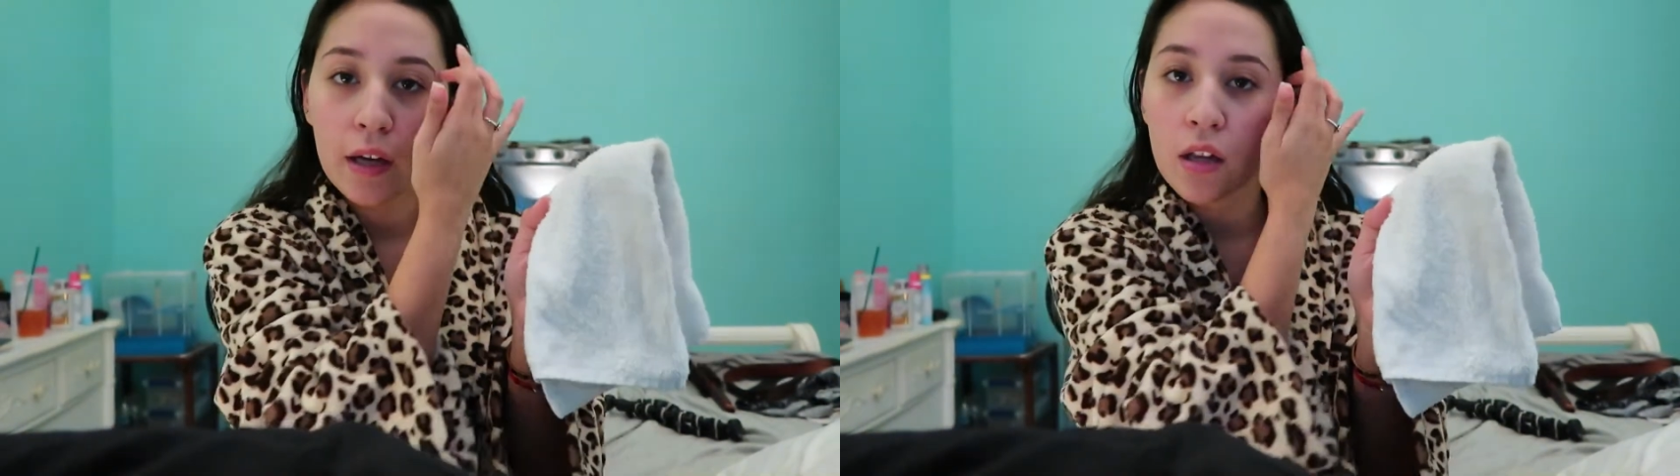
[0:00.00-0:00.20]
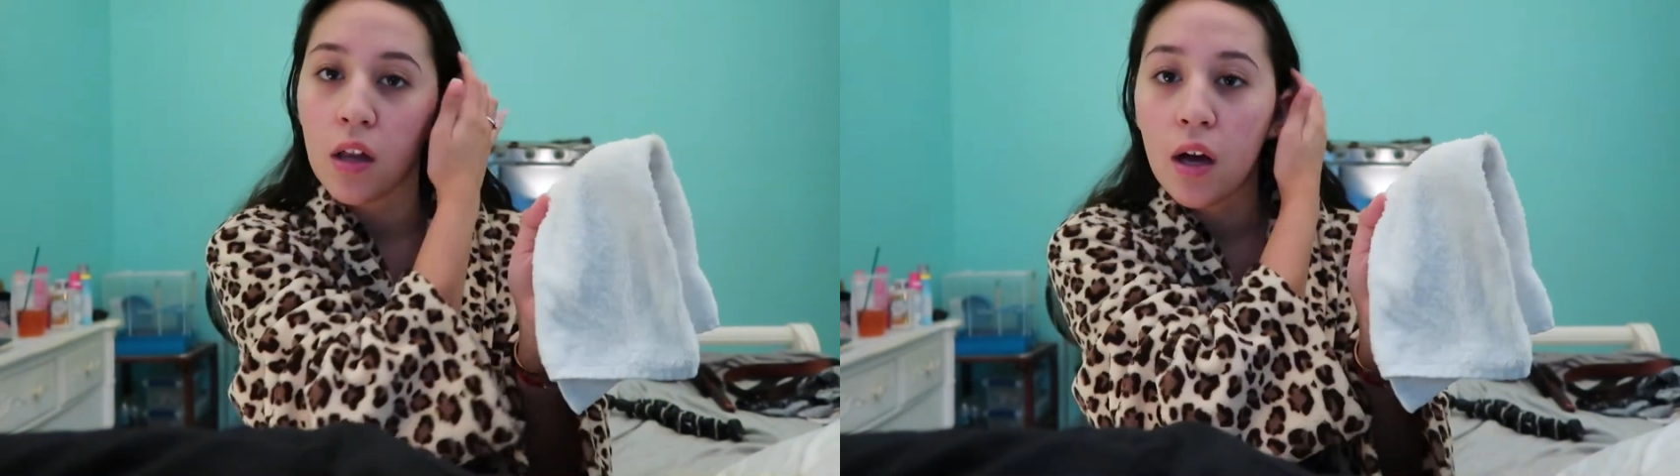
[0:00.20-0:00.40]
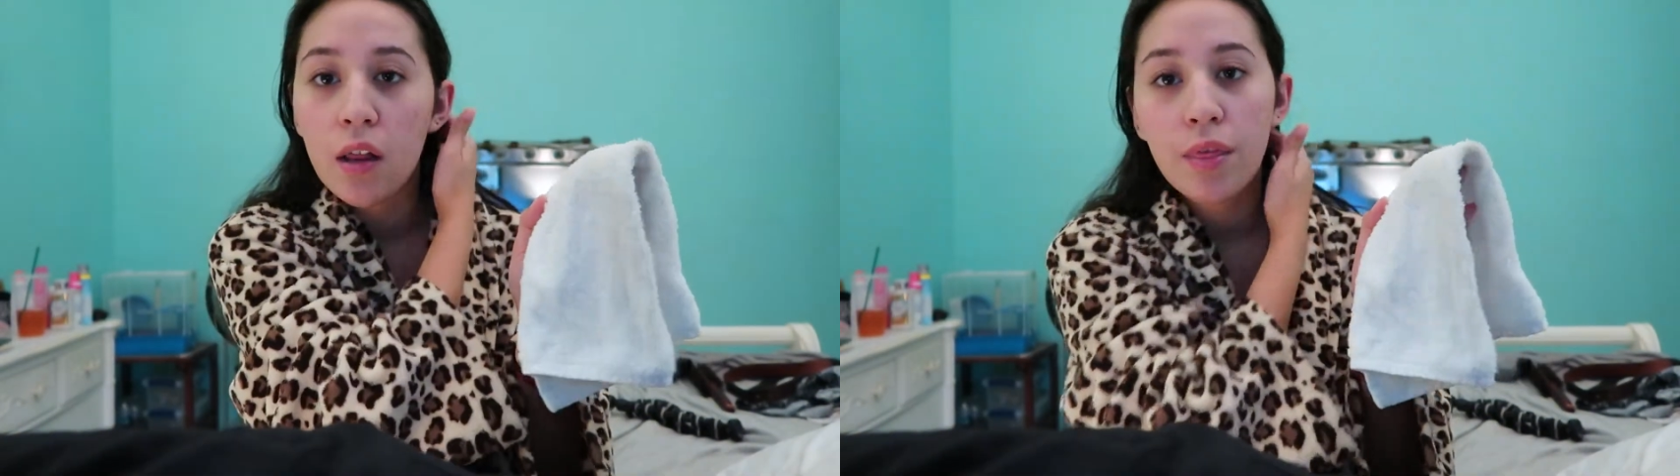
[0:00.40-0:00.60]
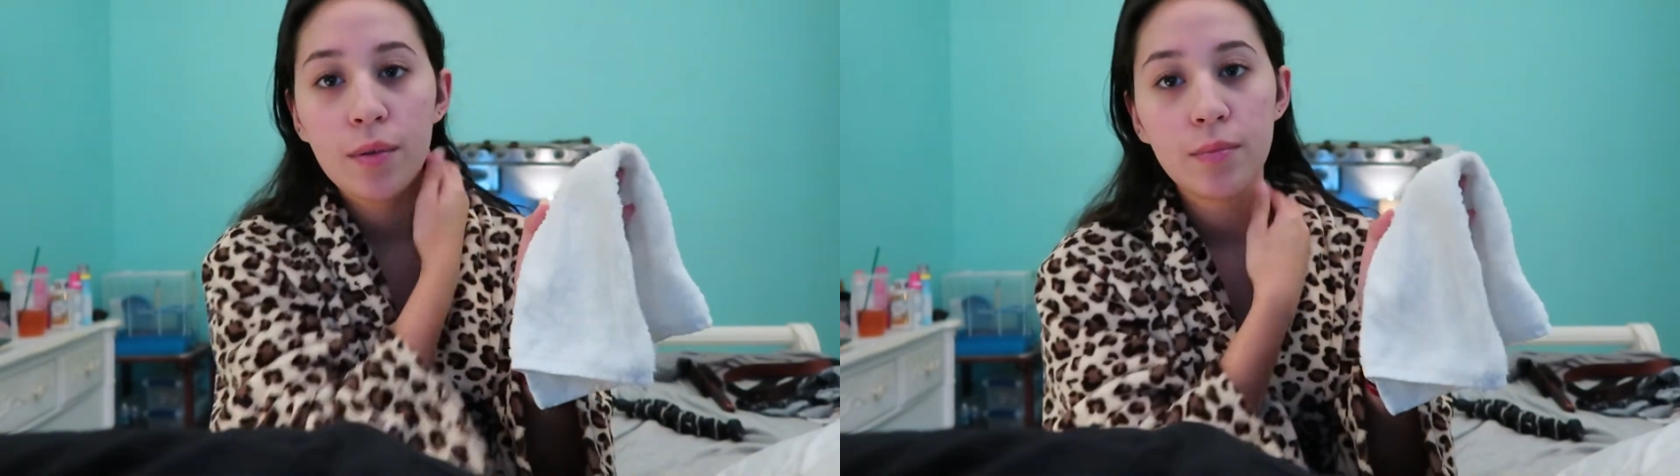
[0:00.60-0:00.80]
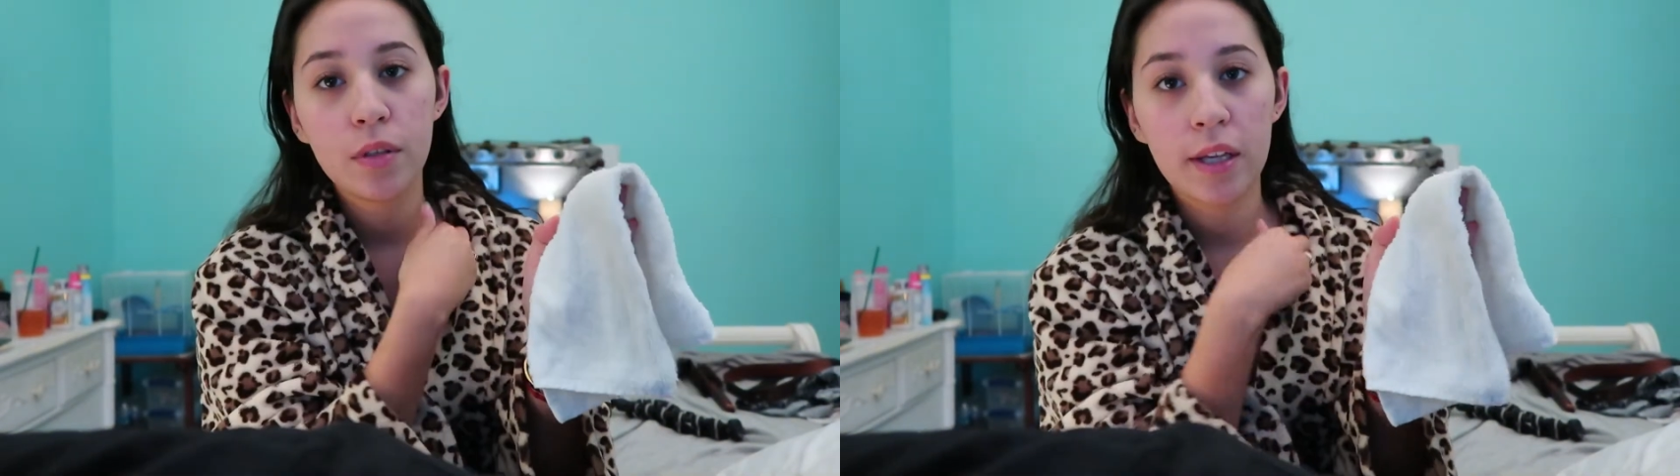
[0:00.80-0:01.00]
cloth,
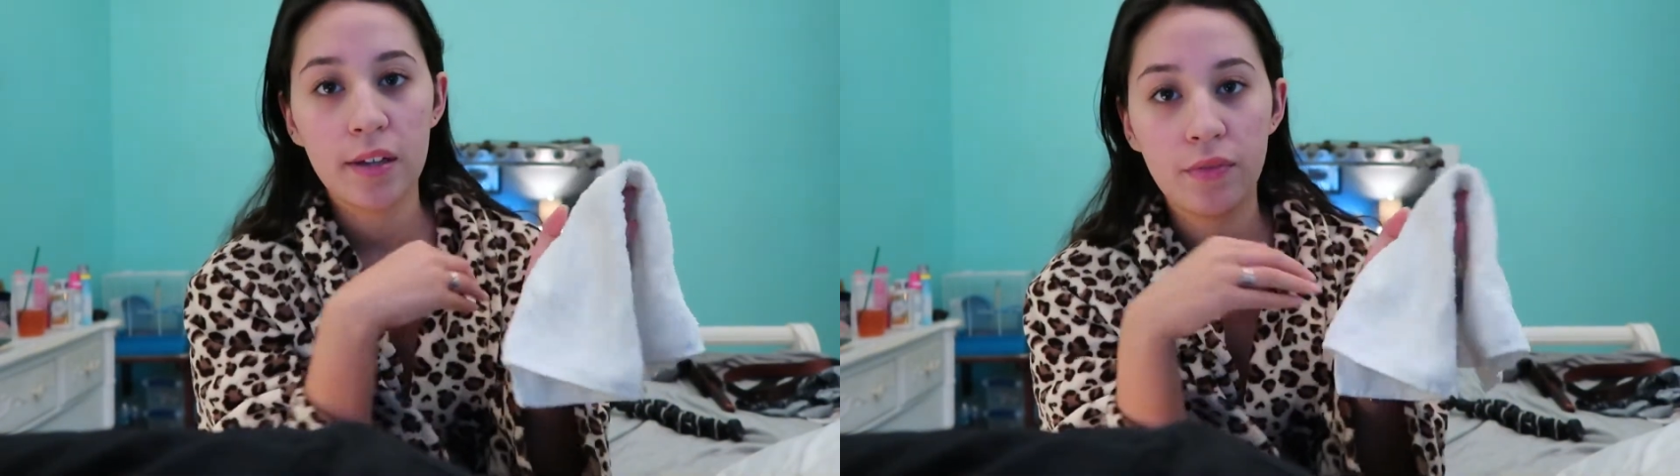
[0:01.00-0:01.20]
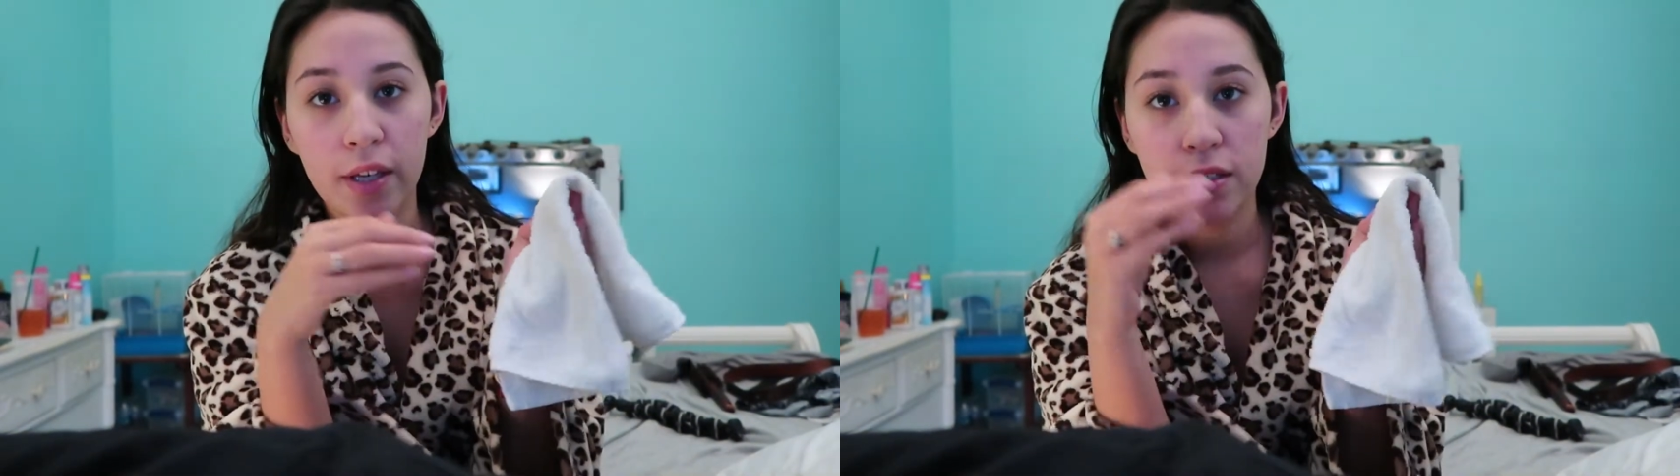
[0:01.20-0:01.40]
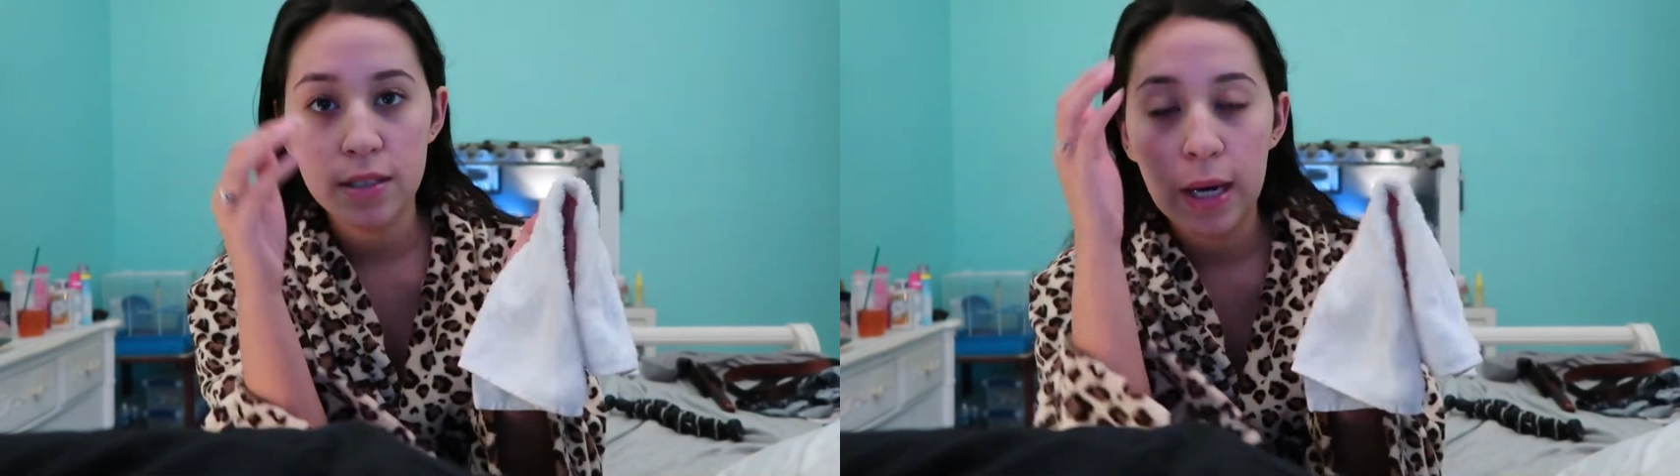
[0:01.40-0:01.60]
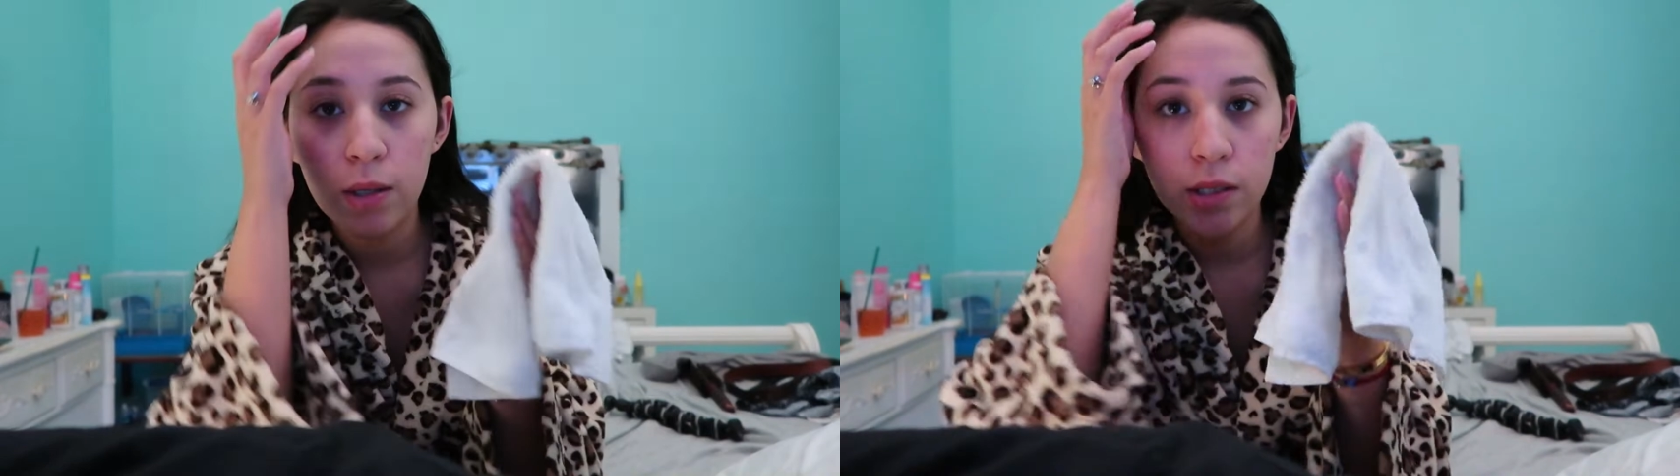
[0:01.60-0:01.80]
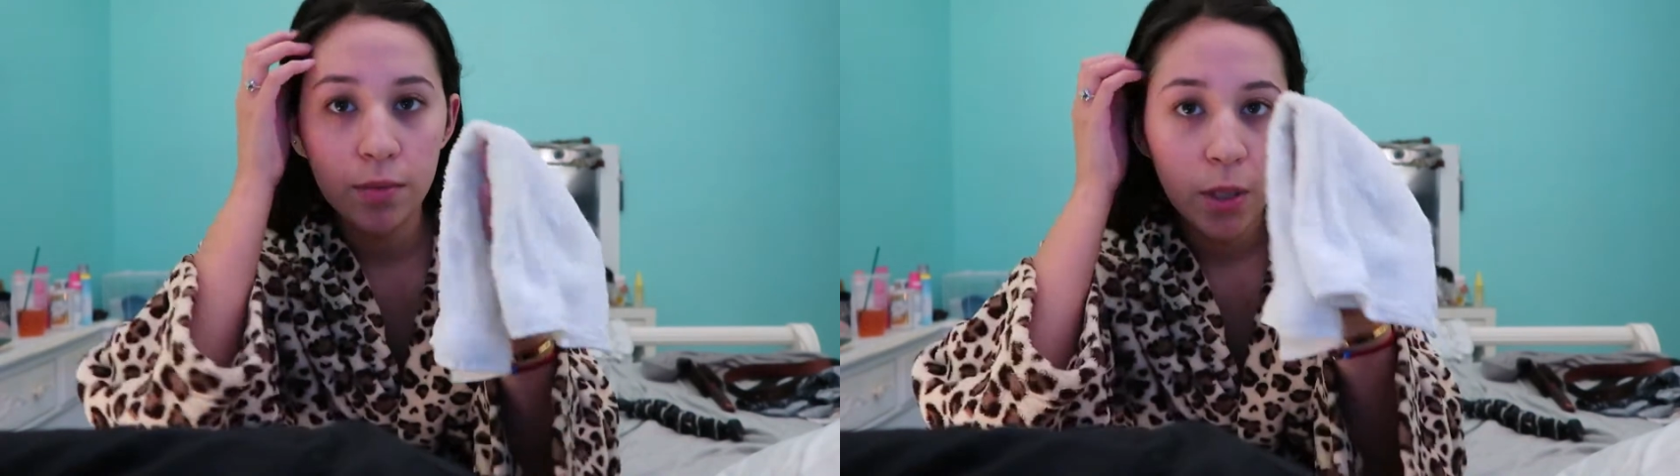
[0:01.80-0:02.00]
like a face towel,